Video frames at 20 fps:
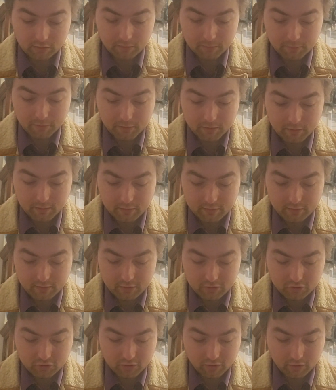limited
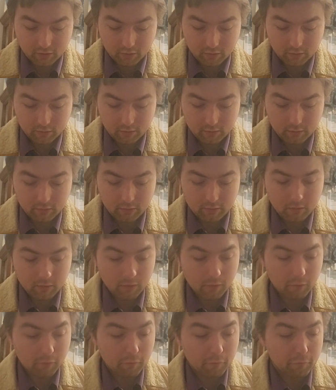edition
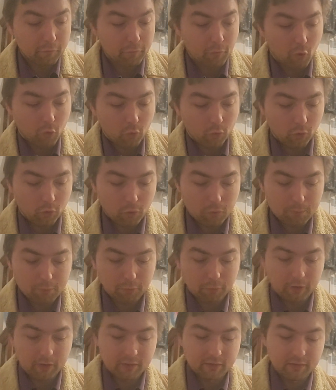photo
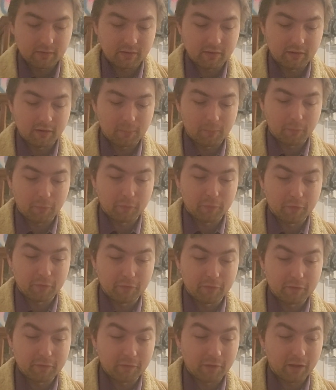print number
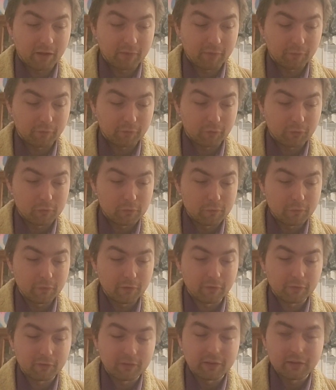55 of
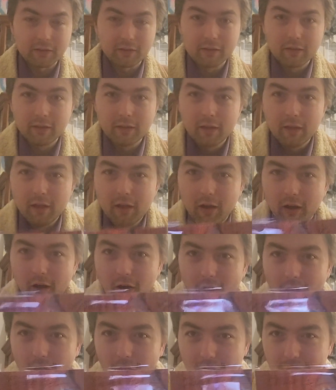250,
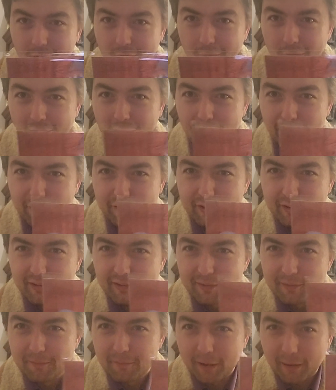
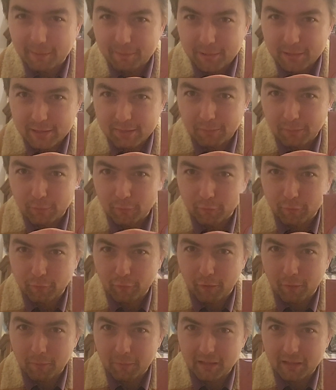autographed by people from